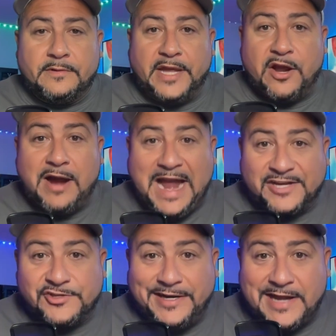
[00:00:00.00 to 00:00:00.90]
They are
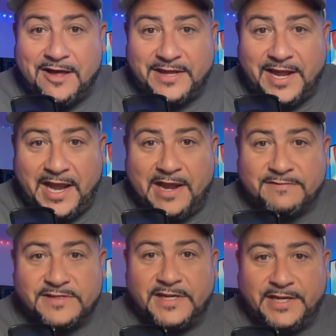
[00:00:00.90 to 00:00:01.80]
actually now the
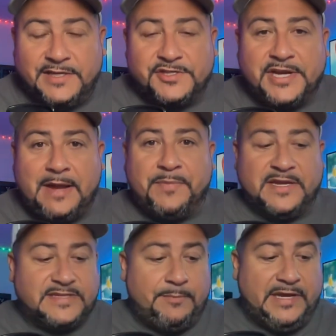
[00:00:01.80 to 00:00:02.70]
AFC East
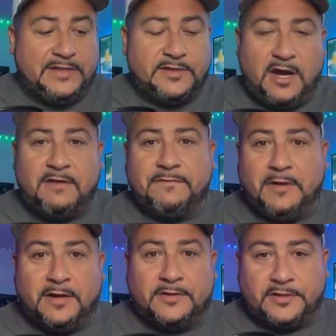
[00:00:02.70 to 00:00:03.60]
champions. They beat the, Dolph-
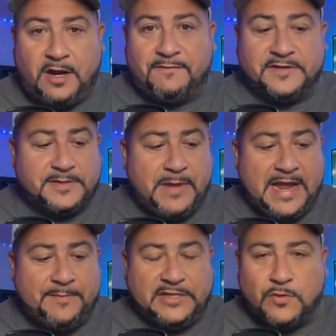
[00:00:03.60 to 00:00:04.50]
uh, the Dolphins in
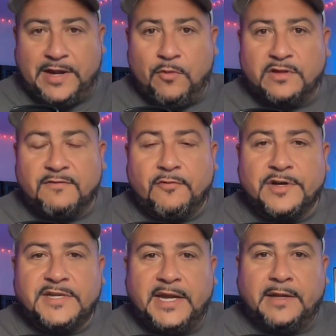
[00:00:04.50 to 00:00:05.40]
Miami 21 to
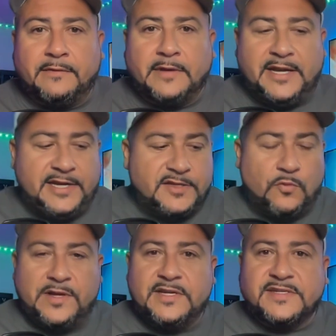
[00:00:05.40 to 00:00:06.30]
14. They needed to
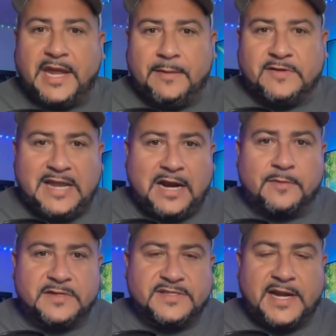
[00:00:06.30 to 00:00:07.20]
win this game to lock
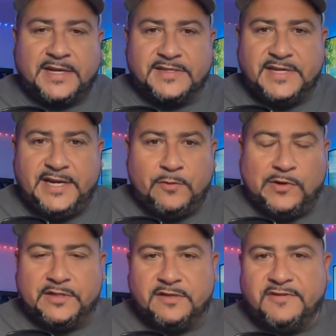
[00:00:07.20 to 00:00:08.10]
up the second seed and
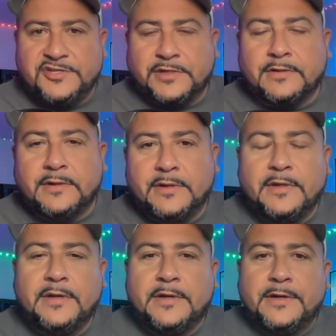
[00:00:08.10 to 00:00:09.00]
win the division.
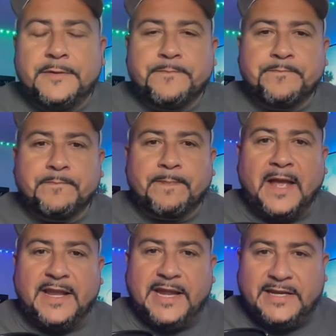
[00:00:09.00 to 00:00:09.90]

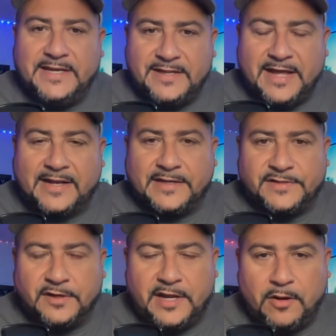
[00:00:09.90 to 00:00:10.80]
And they did that. They
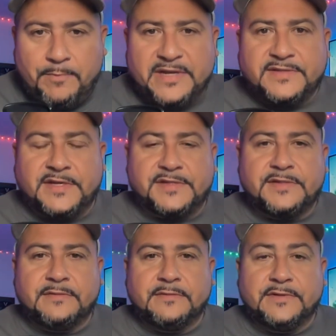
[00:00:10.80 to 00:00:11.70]
took care of business.
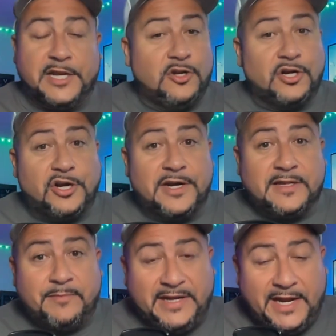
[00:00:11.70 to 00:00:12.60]
Didn't look good in the
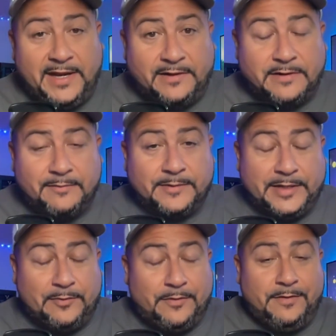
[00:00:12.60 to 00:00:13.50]
beginning. I
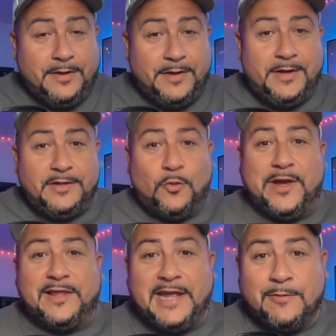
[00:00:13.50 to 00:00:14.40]
mean, the, the way
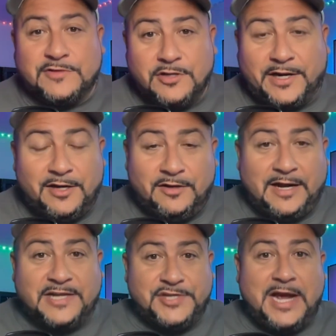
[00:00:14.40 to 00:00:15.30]
the game was looking, it looked
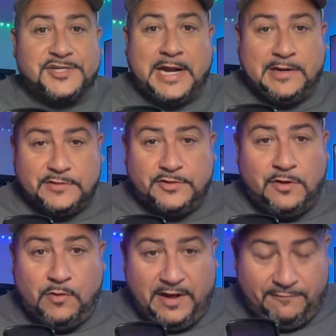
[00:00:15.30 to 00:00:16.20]
like Josh Allen was doing
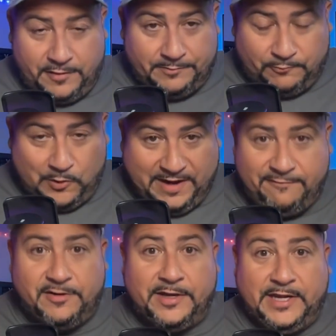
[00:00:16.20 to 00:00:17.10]
whatever
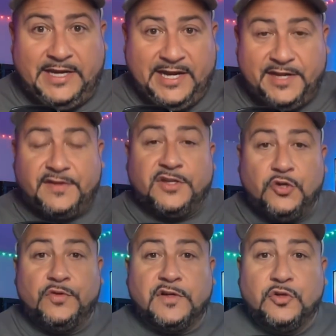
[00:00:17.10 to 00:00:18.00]
whatever he needed to
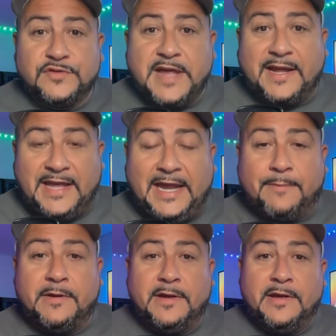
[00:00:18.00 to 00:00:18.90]
do to lose that game.
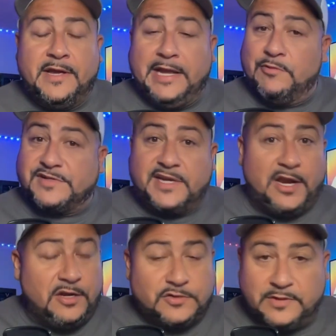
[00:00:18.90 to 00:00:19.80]
He was
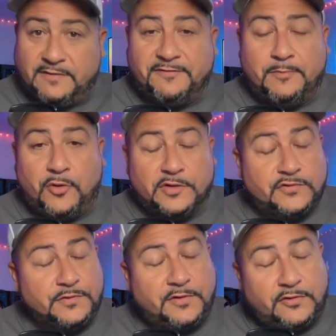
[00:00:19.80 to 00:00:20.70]
careless with the football
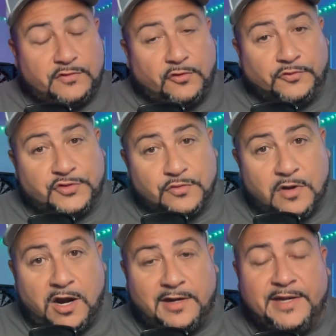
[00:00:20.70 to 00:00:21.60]
to, through two
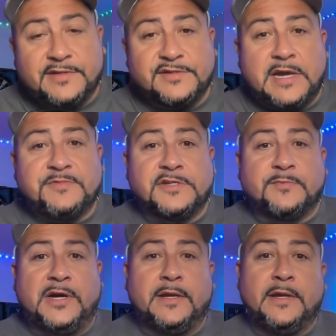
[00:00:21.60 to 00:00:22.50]
ugly interceptions,
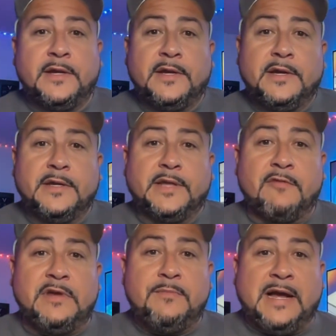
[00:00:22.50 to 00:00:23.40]
but they
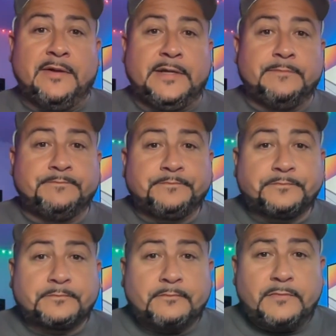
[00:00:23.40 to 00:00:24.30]
rebounded.
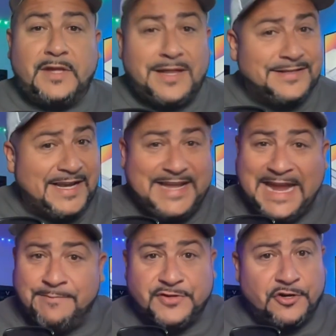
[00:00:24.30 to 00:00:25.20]
The
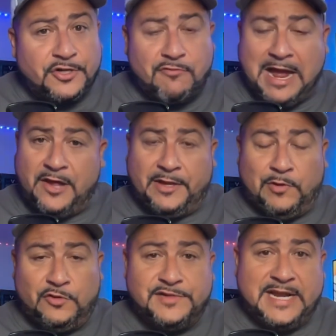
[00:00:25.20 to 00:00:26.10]
game turned around. They were
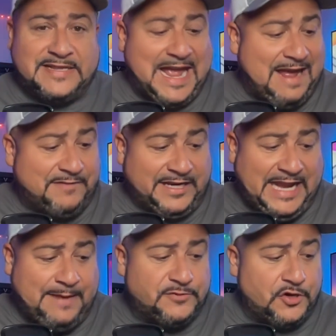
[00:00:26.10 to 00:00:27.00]
losing at the half. The
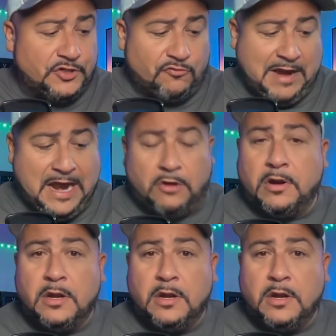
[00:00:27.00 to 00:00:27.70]
game turned around